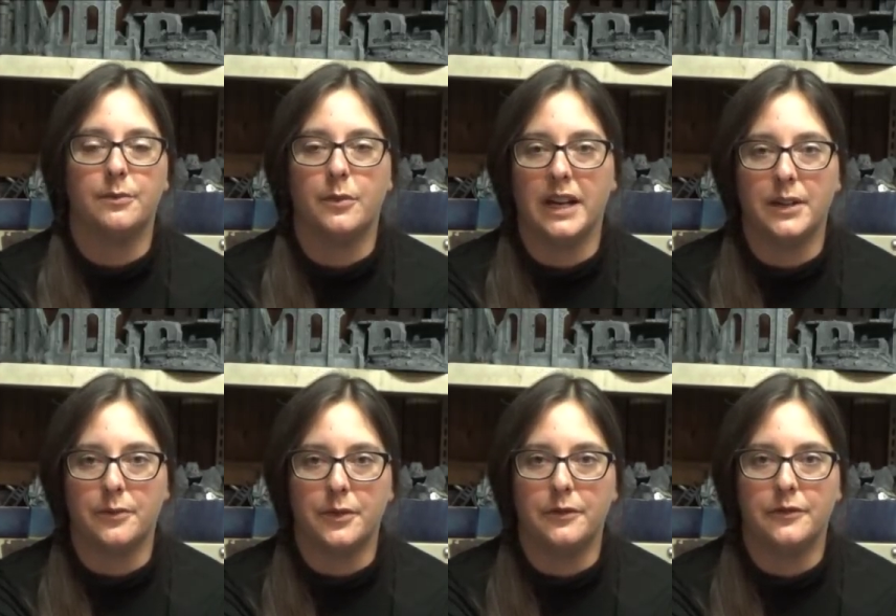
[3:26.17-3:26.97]
White
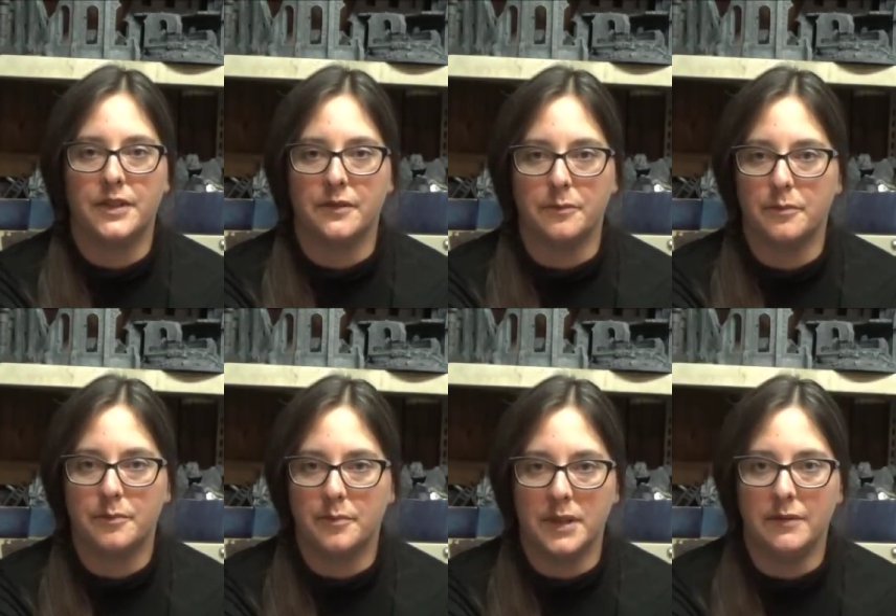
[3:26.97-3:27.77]
Dwarf to
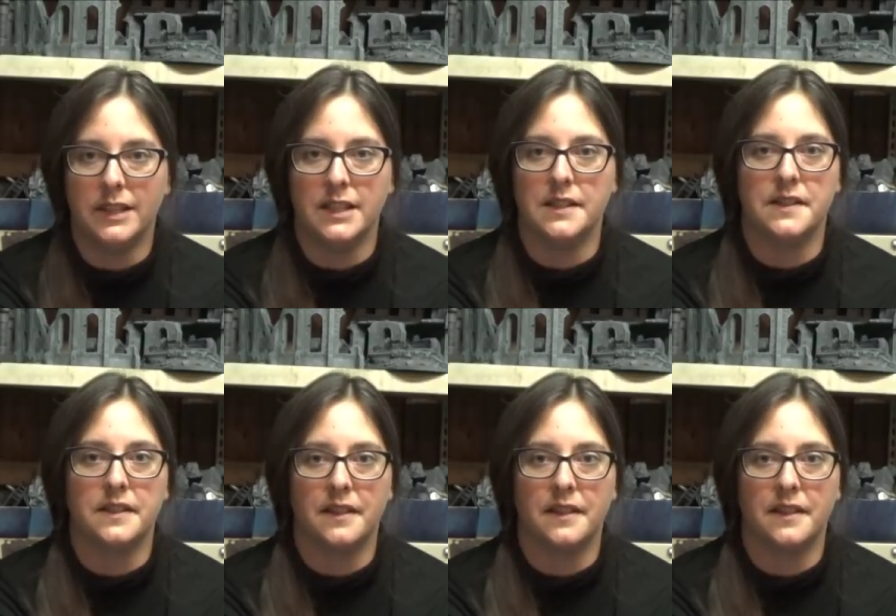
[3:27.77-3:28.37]
be released.